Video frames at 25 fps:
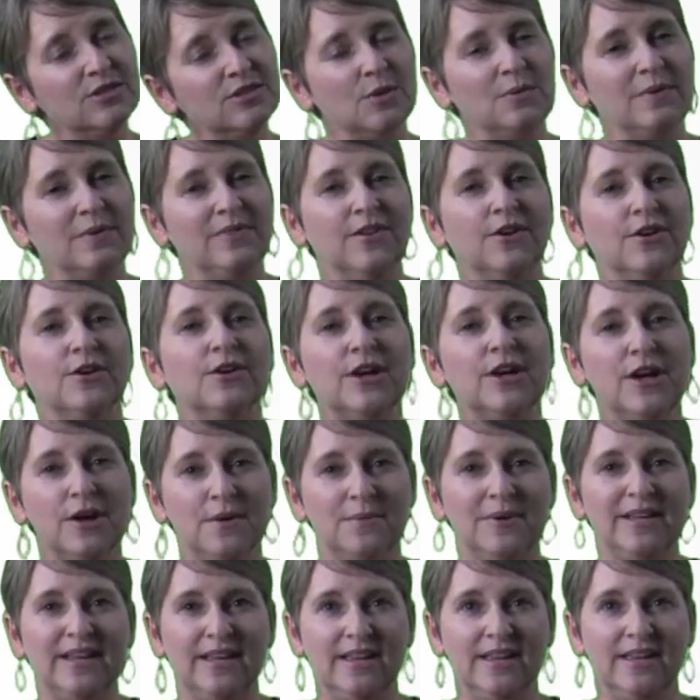So when they're
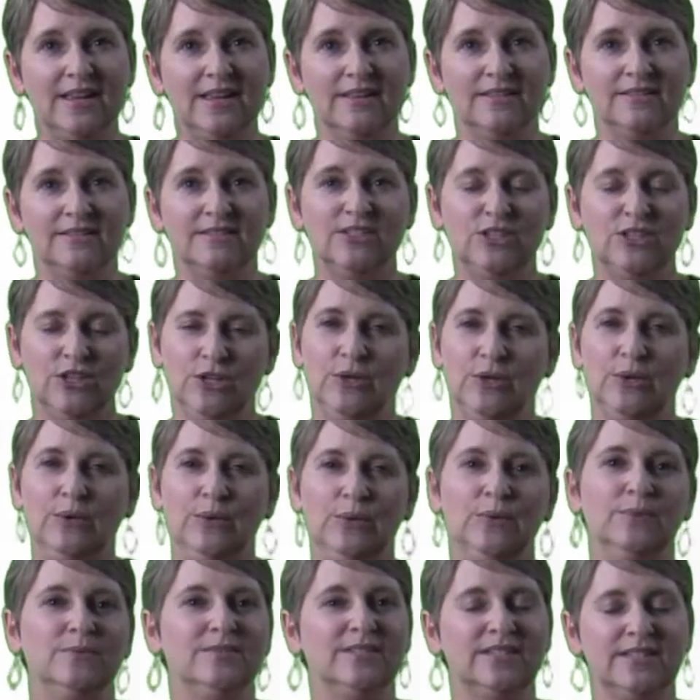going in
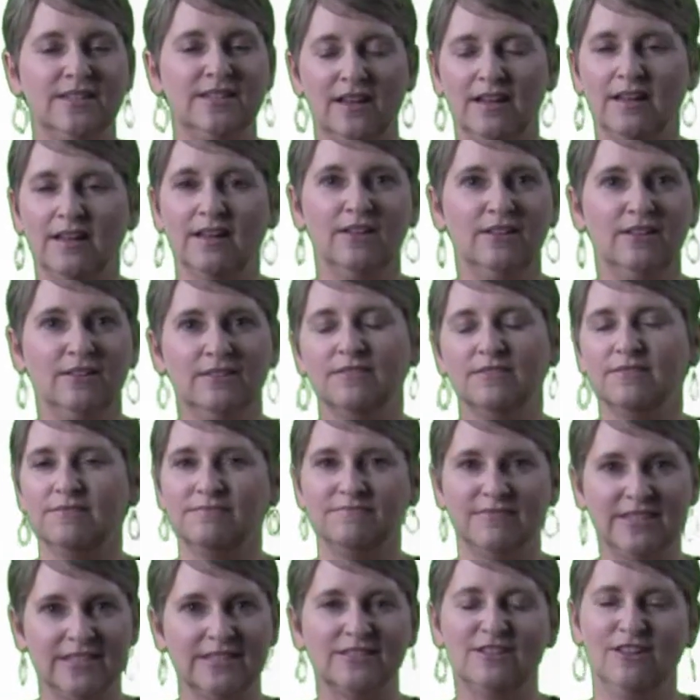to tell
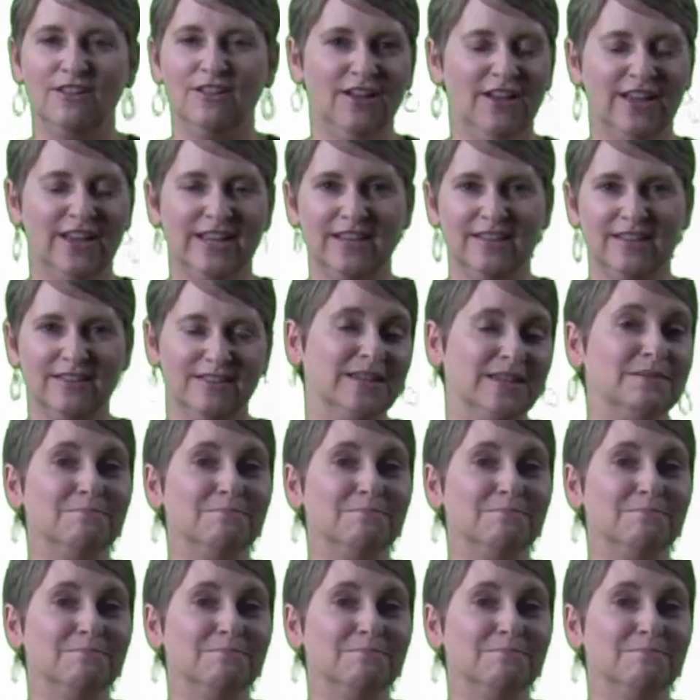this client,